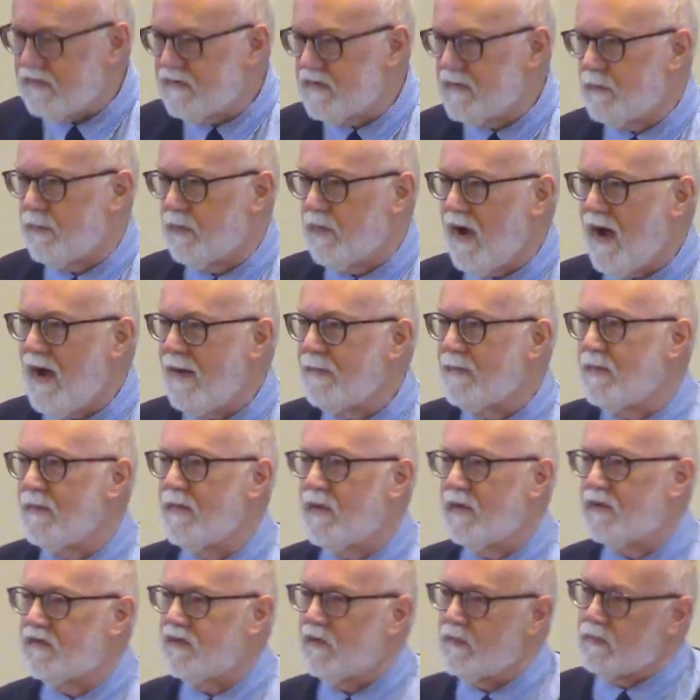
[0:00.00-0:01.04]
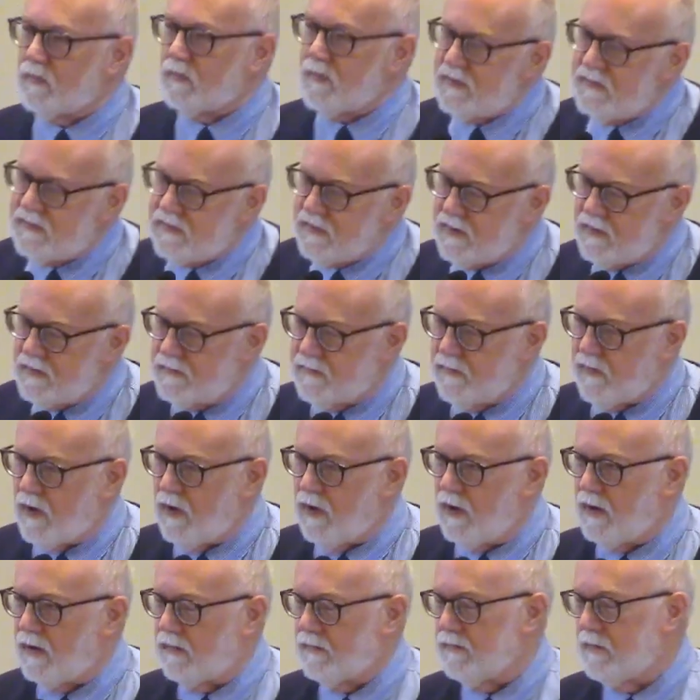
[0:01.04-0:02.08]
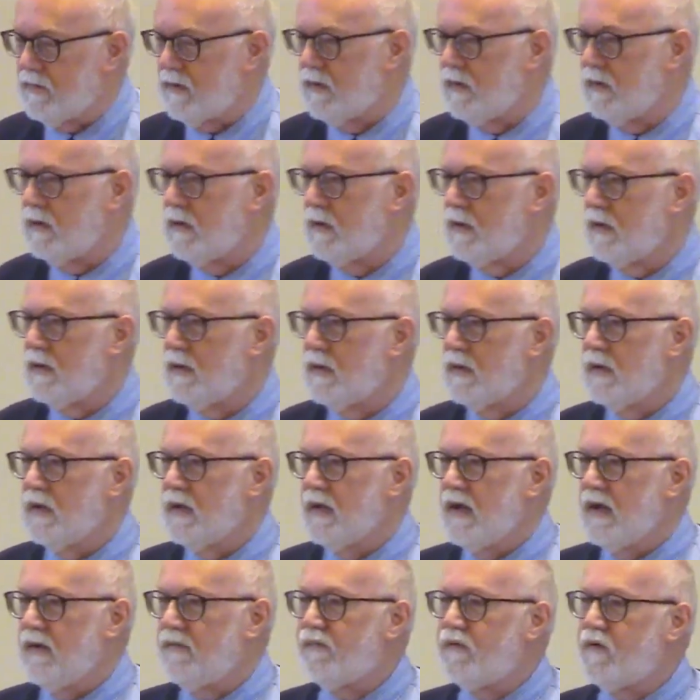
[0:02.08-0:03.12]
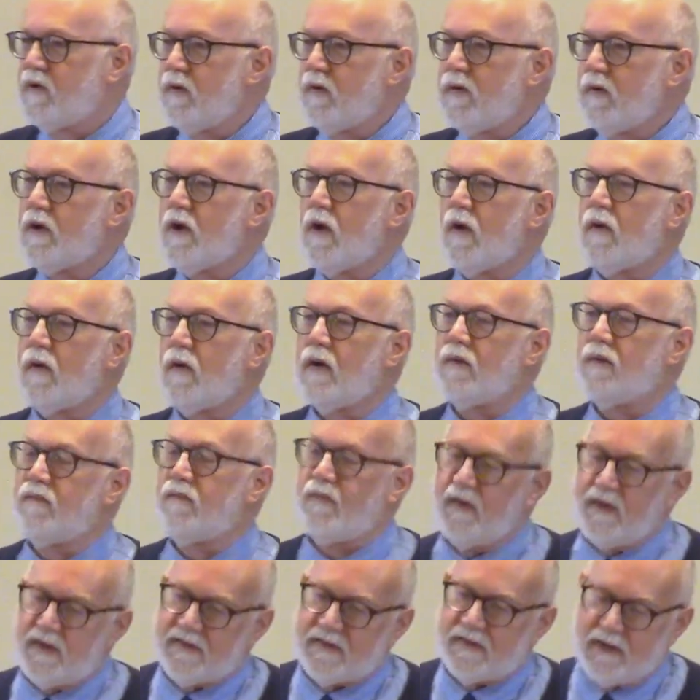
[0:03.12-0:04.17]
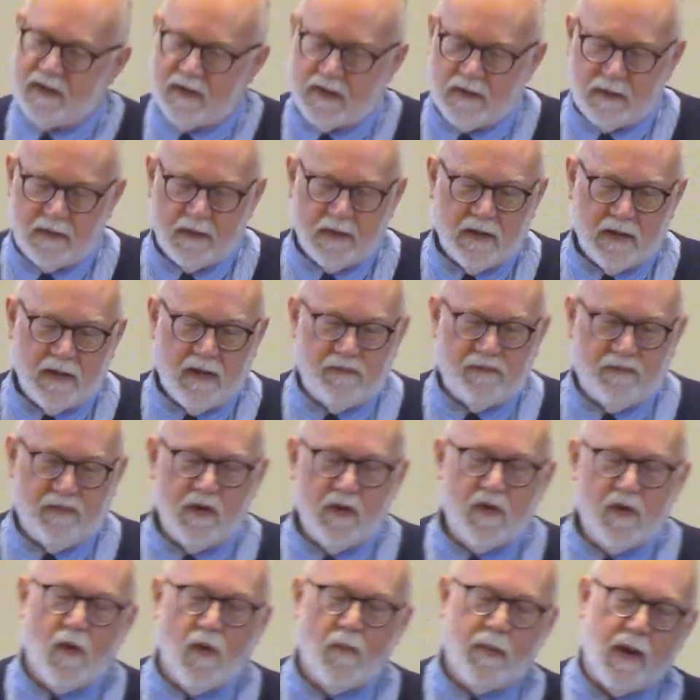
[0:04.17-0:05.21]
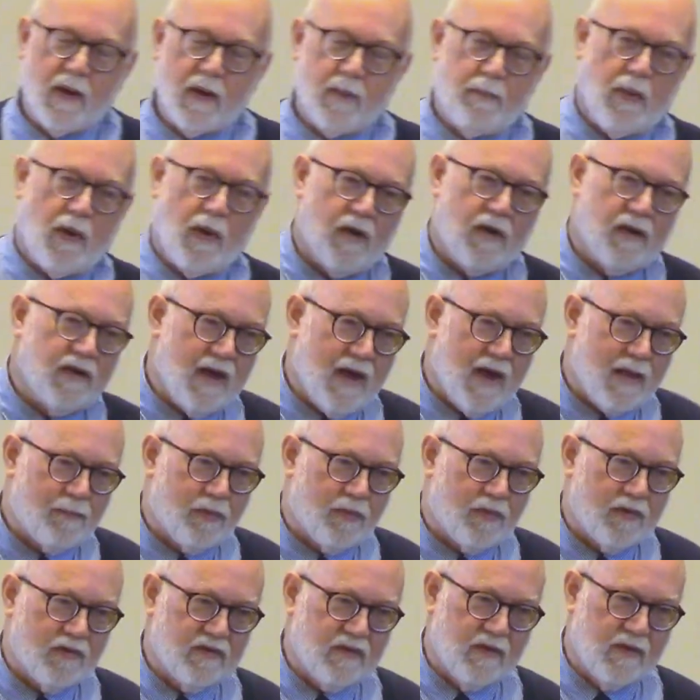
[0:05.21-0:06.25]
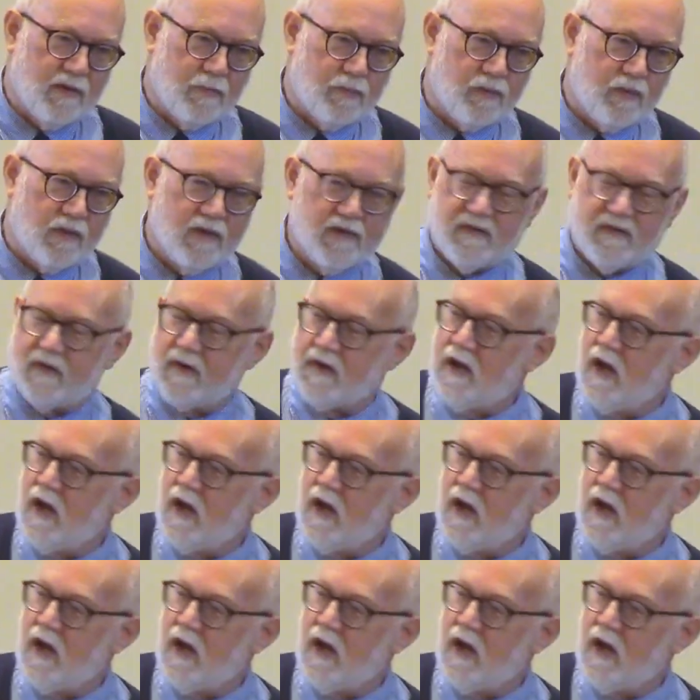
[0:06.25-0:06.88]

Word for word: the problem? There's a risk involved. If you go and visit, if you go be a part of that person in prison,